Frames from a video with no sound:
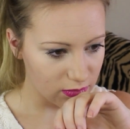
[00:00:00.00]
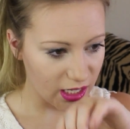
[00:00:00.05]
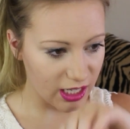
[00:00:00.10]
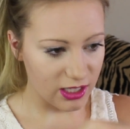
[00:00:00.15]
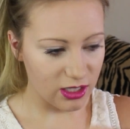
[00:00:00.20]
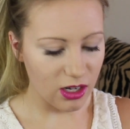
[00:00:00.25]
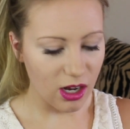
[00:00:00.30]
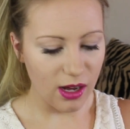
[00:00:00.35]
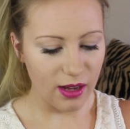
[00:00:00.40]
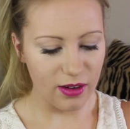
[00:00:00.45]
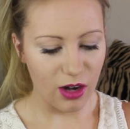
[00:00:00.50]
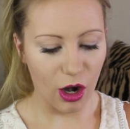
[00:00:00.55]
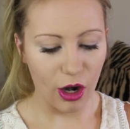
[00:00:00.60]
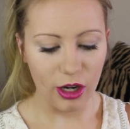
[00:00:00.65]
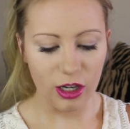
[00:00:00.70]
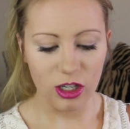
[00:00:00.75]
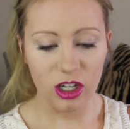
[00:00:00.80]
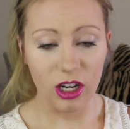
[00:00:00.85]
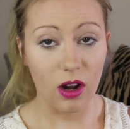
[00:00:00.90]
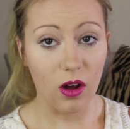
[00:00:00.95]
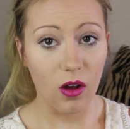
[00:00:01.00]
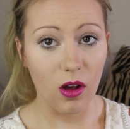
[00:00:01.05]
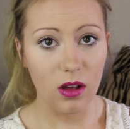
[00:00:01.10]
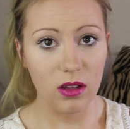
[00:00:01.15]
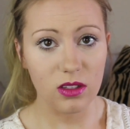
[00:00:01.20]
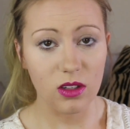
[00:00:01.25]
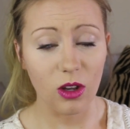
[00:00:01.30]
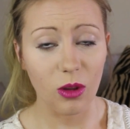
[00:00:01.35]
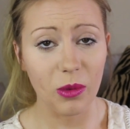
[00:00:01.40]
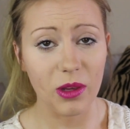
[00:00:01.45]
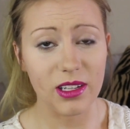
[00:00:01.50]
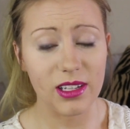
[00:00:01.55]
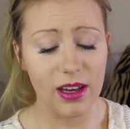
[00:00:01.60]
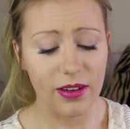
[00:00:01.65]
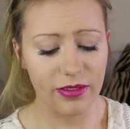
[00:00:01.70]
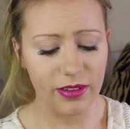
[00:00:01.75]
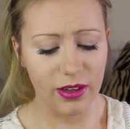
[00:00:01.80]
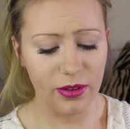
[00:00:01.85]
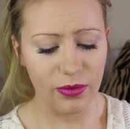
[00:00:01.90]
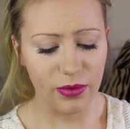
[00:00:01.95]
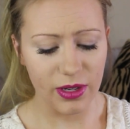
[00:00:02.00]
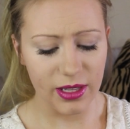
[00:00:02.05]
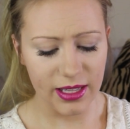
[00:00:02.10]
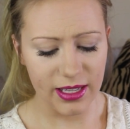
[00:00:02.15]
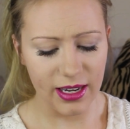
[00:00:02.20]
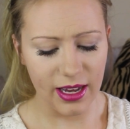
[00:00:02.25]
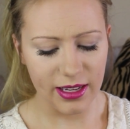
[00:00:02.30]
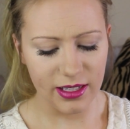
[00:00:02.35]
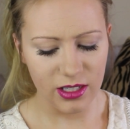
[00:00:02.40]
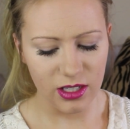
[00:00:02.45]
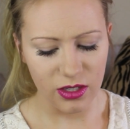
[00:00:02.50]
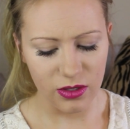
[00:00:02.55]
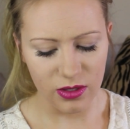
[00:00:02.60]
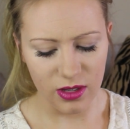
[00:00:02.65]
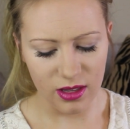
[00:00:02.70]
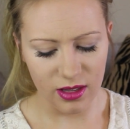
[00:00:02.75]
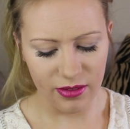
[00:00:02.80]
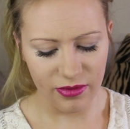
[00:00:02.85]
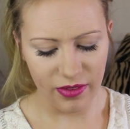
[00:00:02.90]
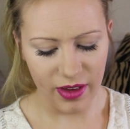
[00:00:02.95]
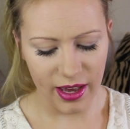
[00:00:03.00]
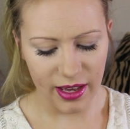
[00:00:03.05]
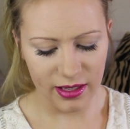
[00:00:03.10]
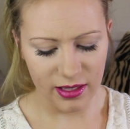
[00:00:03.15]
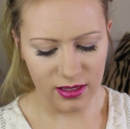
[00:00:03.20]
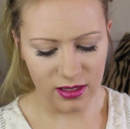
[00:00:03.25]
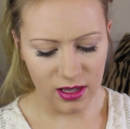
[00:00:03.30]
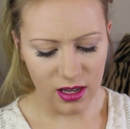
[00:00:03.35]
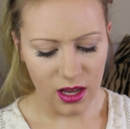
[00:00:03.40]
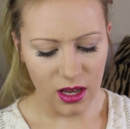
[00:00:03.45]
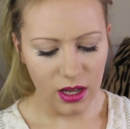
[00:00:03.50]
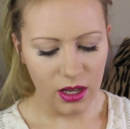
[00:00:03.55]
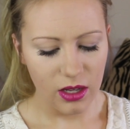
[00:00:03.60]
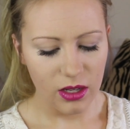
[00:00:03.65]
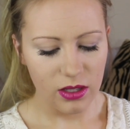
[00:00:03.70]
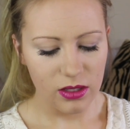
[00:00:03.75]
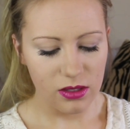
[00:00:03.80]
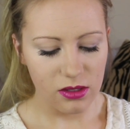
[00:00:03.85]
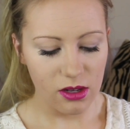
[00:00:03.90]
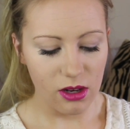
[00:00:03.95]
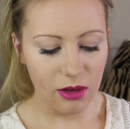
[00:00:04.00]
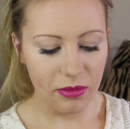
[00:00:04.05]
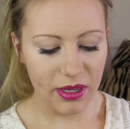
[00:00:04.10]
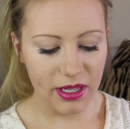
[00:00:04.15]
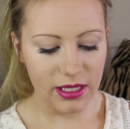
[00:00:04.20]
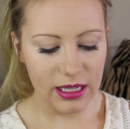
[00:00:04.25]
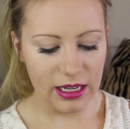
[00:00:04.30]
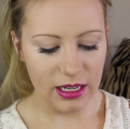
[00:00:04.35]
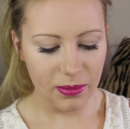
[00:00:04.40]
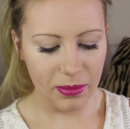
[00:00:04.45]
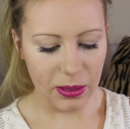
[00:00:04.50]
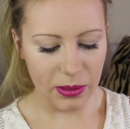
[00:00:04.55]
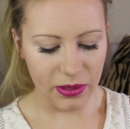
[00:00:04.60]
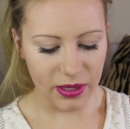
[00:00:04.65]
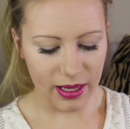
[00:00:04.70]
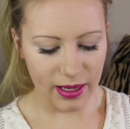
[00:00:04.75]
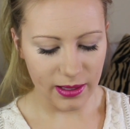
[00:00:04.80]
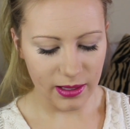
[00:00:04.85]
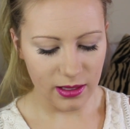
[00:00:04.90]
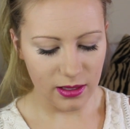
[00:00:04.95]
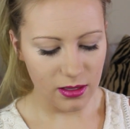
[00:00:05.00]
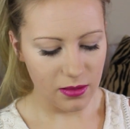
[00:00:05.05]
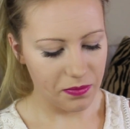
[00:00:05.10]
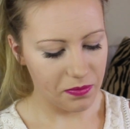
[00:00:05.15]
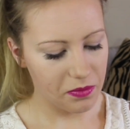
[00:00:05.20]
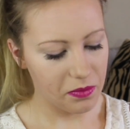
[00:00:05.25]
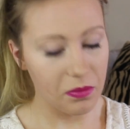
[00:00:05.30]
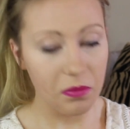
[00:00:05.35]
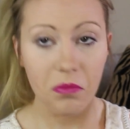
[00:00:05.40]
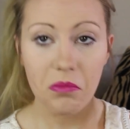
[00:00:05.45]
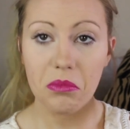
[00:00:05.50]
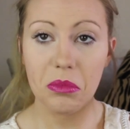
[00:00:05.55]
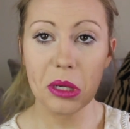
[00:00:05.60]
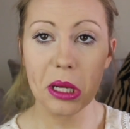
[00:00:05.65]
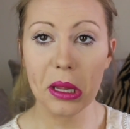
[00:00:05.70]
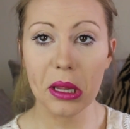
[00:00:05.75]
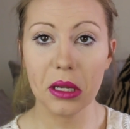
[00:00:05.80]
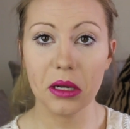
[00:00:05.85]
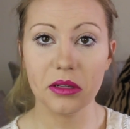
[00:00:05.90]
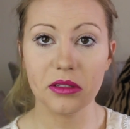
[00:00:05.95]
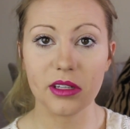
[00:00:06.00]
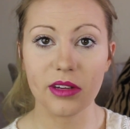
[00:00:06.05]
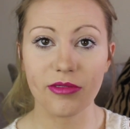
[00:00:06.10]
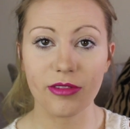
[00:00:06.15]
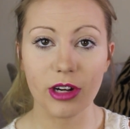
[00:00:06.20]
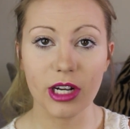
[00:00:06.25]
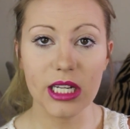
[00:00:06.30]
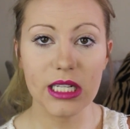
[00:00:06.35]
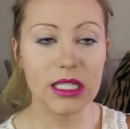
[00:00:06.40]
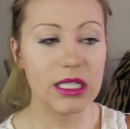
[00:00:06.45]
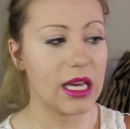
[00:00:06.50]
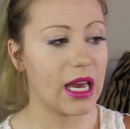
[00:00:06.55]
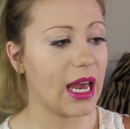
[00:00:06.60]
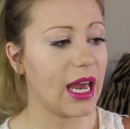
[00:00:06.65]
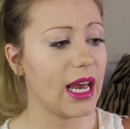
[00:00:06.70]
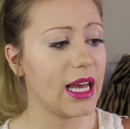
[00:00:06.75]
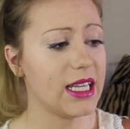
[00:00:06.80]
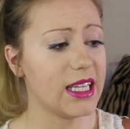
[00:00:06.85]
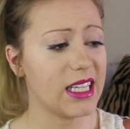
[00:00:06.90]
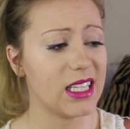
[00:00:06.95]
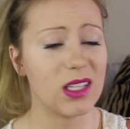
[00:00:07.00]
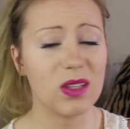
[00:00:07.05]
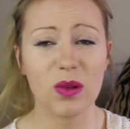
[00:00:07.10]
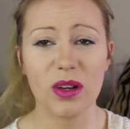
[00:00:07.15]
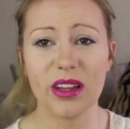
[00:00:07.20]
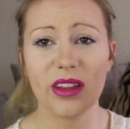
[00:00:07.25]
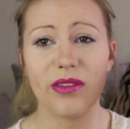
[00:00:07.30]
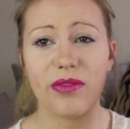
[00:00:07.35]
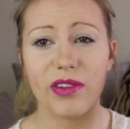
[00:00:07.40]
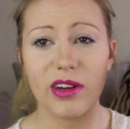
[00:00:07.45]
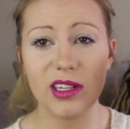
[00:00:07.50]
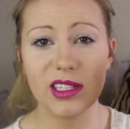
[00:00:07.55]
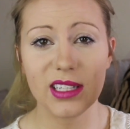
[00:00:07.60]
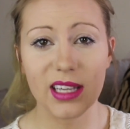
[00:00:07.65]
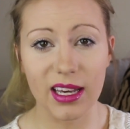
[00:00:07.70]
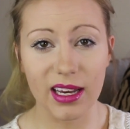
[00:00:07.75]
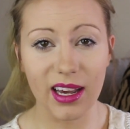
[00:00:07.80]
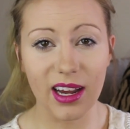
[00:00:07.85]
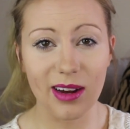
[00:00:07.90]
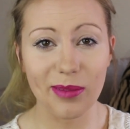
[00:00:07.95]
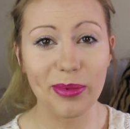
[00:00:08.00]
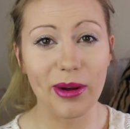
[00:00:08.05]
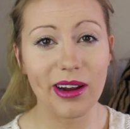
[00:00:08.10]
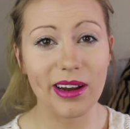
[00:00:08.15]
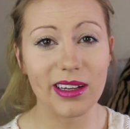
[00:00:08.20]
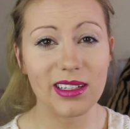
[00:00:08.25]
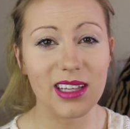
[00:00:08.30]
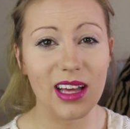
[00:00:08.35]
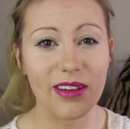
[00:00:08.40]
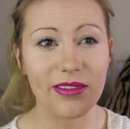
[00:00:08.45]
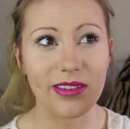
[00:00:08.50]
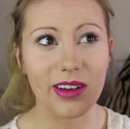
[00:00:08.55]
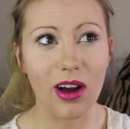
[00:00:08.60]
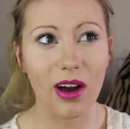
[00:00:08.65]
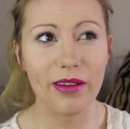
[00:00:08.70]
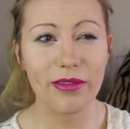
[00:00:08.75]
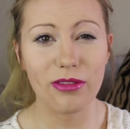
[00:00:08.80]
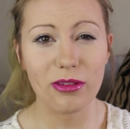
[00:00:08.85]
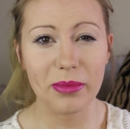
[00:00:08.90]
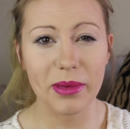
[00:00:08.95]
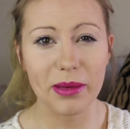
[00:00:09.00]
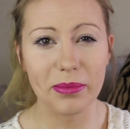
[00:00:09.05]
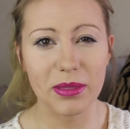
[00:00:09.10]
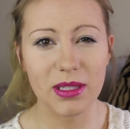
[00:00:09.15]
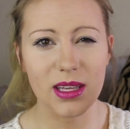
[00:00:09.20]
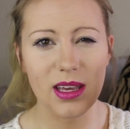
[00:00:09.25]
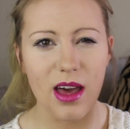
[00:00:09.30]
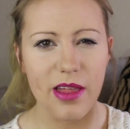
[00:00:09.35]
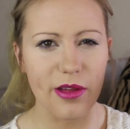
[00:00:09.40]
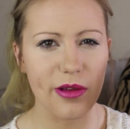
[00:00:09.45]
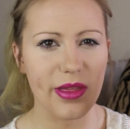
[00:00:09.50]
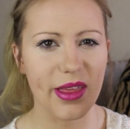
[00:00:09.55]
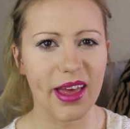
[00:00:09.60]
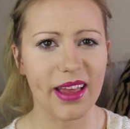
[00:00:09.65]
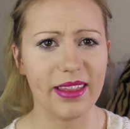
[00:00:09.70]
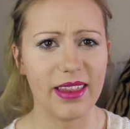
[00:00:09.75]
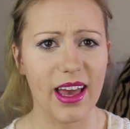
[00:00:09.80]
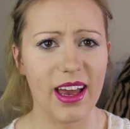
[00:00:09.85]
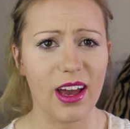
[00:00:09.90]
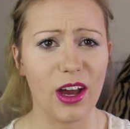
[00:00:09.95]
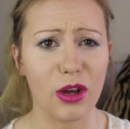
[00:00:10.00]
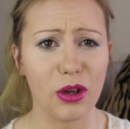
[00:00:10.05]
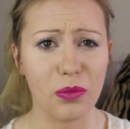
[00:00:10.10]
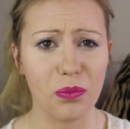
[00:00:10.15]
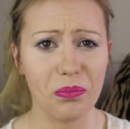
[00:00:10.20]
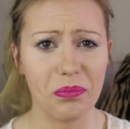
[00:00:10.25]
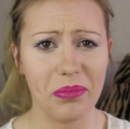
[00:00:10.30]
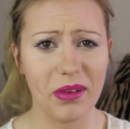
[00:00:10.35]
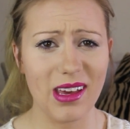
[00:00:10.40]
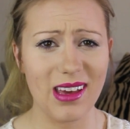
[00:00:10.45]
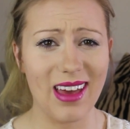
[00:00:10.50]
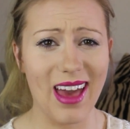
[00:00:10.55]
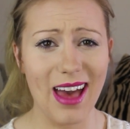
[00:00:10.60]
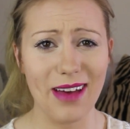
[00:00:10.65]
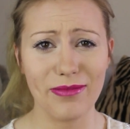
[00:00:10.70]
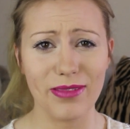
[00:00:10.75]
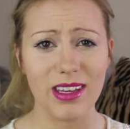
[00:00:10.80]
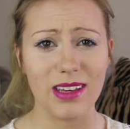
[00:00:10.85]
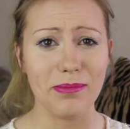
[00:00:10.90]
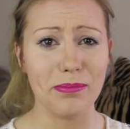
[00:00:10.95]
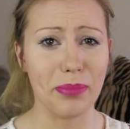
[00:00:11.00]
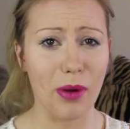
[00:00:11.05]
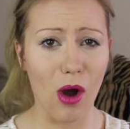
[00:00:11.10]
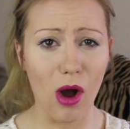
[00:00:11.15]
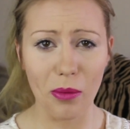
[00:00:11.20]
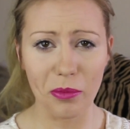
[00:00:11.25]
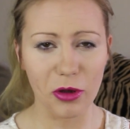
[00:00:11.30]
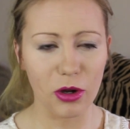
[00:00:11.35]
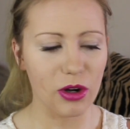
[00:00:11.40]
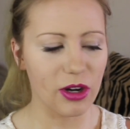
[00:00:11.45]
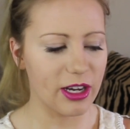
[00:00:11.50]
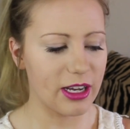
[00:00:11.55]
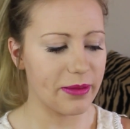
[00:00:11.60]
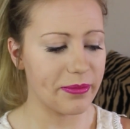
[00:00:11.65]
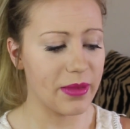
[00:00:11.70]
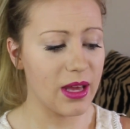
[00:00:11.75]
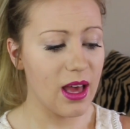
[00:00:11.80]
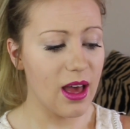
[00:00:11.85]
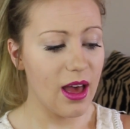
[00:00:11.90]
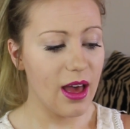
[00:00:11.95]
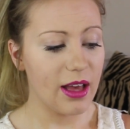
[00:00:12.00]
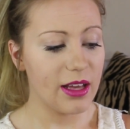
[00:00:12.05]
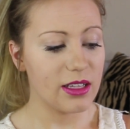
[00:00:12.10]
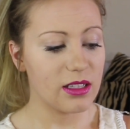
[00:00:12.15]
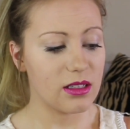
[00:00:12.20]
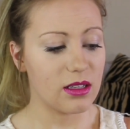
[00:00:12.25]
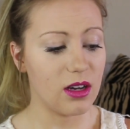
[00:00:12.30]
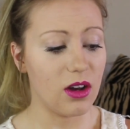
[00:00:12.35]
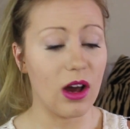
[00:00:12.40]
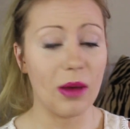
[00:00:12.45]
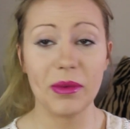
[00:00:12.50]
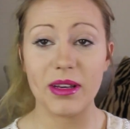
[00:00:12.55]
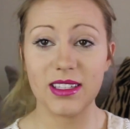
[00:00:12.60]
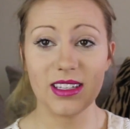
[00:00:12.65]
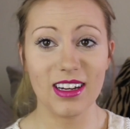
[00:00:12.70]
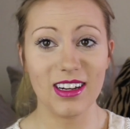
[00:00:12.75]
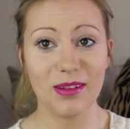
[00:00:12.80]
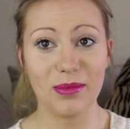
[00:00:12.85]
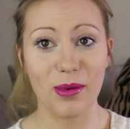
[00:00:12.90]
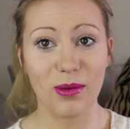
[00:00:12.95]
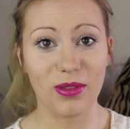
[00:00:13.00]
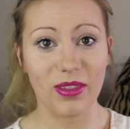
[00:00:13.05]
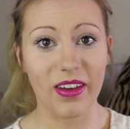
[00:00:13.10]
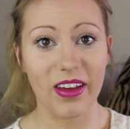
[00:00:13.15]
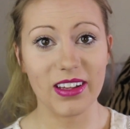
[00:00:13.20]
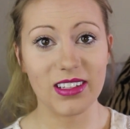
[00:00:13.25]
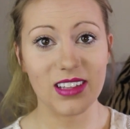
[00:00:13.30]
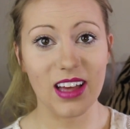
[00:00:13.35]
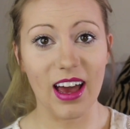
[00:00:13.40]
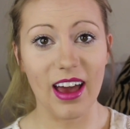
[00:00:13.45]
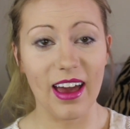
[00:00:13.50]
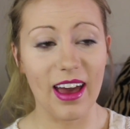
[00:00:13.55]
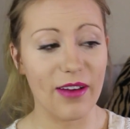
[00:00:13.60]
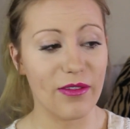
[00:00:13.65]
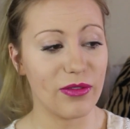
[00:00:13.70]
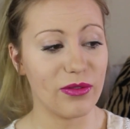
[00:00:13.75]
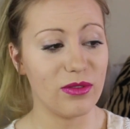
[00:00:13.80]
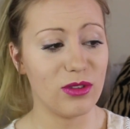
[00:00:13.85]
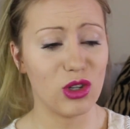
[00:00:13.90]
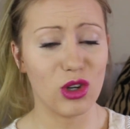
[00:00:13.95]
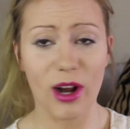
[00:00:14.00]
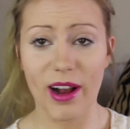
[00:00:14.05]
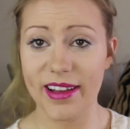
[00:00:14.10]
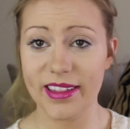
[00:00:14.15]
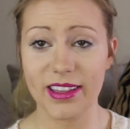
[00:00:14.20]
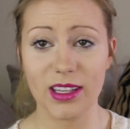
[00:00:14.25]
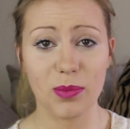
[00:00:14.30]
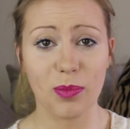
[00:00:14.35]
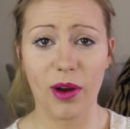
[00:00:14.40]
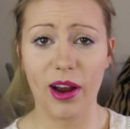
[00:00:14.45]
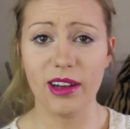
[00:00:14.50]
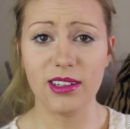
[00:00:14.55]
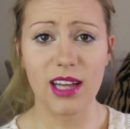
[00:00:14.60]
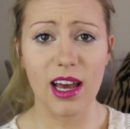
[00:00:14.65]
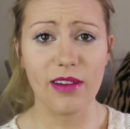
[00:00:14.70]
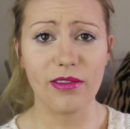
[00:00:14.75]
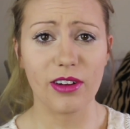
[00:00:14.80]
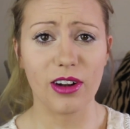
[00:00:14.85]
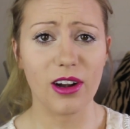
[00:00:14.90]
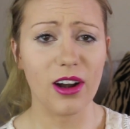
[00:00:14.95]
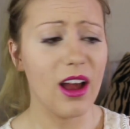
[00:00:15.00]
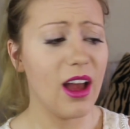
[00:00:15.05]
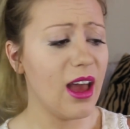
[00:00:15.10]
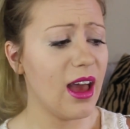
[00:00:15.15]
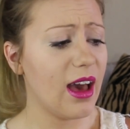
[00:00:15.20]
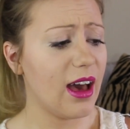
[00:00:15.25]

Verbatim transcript: It's not harsh at all, so it'll be definitely really nice to use on the face. So I'm excited about this, a little different, and this is one of the first skincare products I've got from Ipsy other than like a big heavy balm cream. So I'm excited about this. I haven't tried this brand ever,